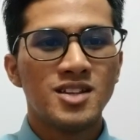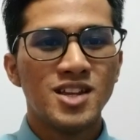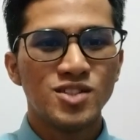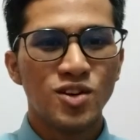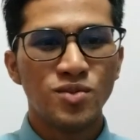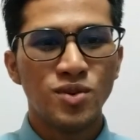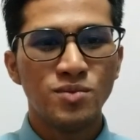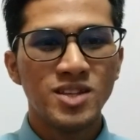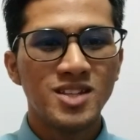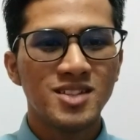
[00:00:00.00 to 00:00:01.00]
That's all for
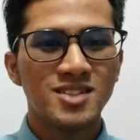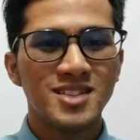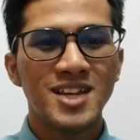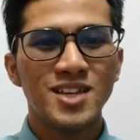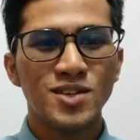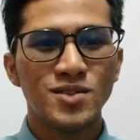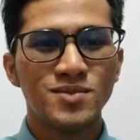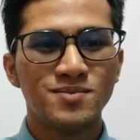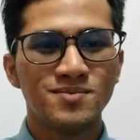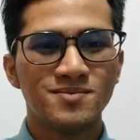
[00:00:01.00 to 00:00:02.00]
me. Thank you.